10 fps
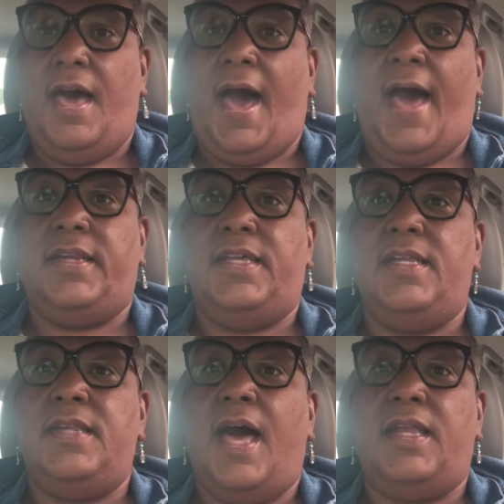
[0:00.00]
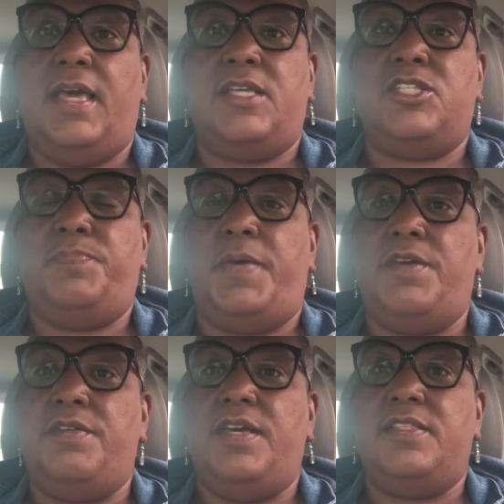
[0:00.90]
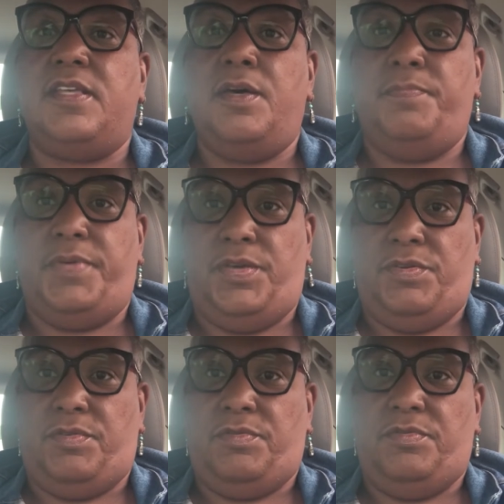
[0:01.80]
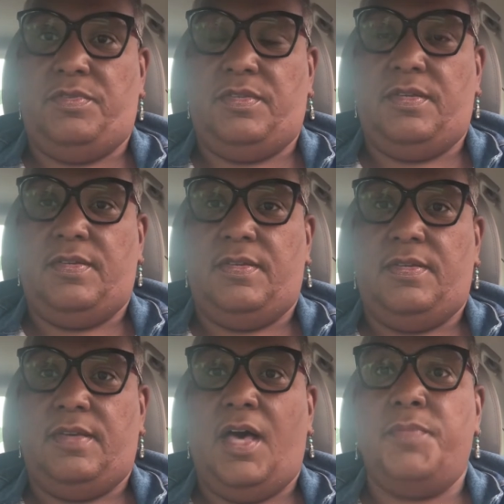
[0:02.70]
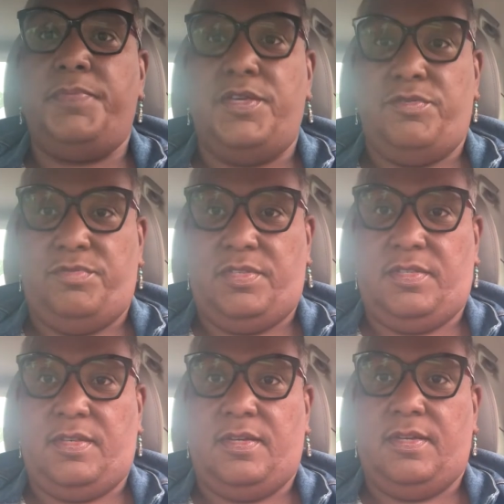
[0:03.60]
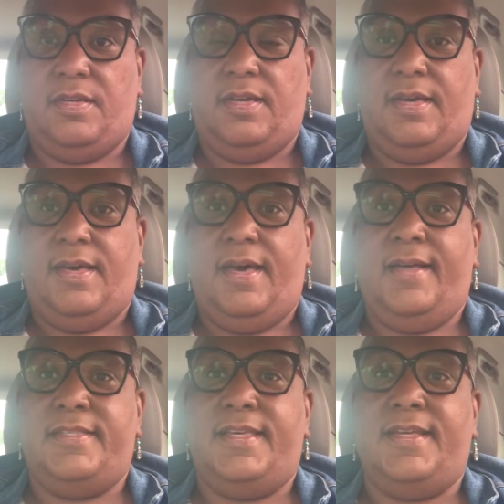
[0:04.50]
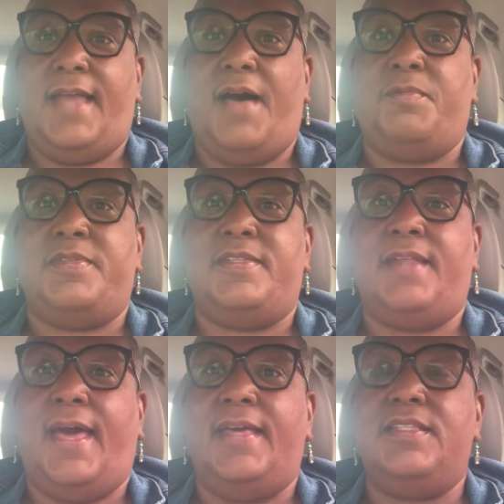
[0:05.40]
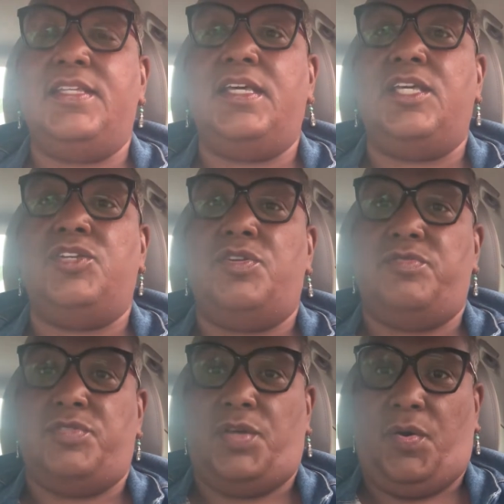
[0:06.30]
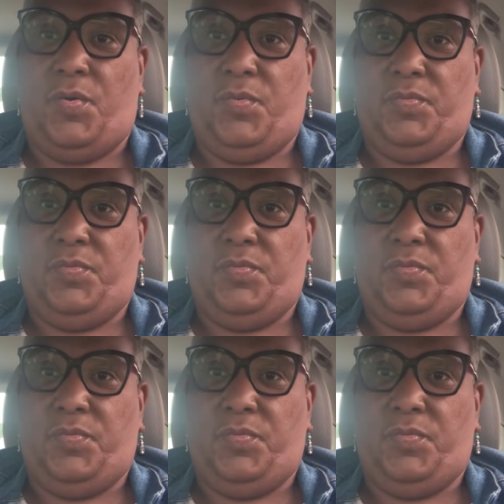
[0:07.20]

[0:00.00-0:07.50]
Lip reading: I did not experience abuse until I was 19 years old.